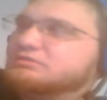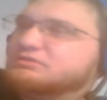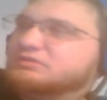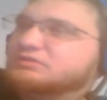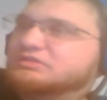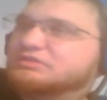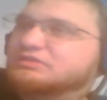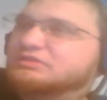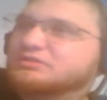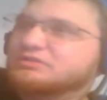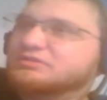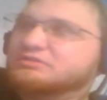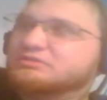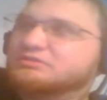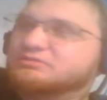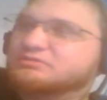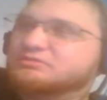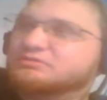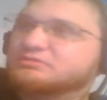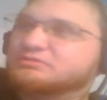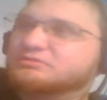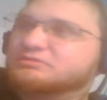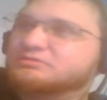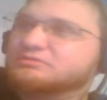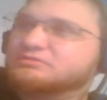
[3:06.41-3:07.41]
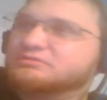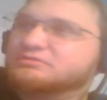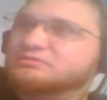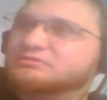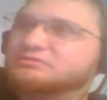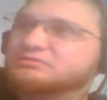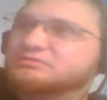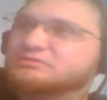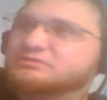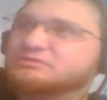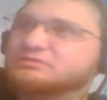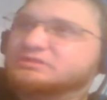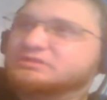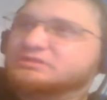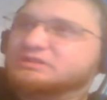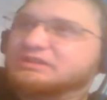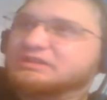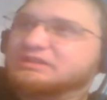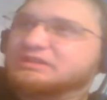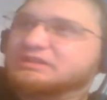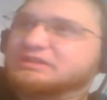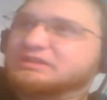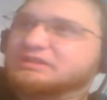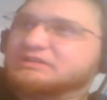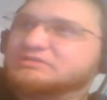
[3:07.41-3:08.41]
So
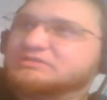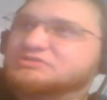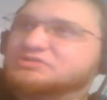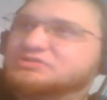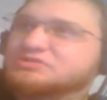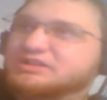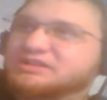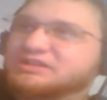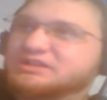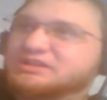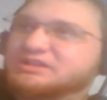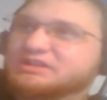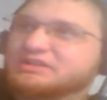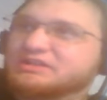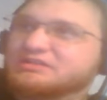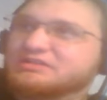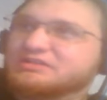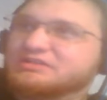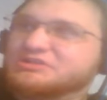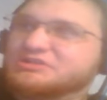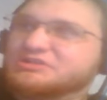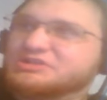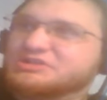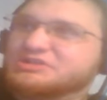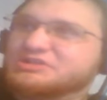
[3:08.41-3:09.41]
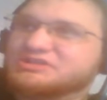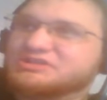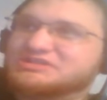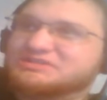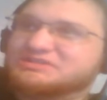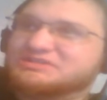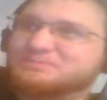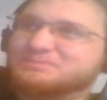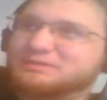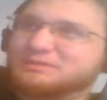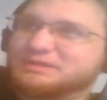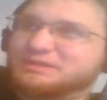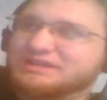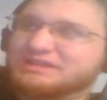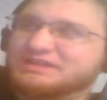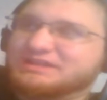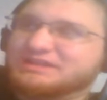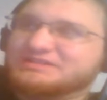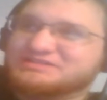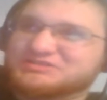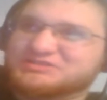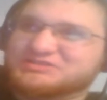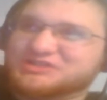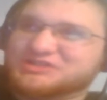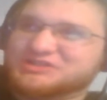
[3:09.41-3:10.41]
in Johnny English, he just
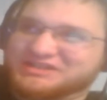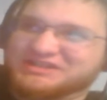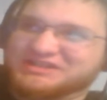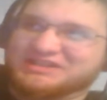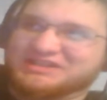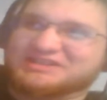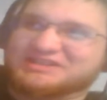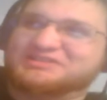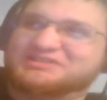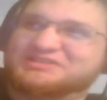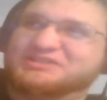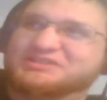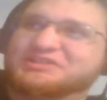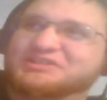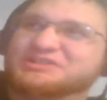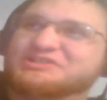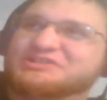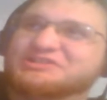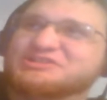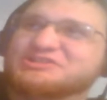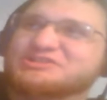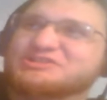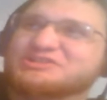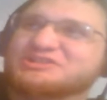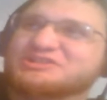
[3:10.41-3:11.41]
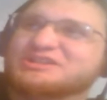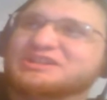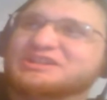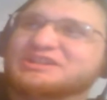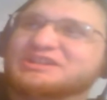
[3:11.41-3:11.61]
plays Johnny English,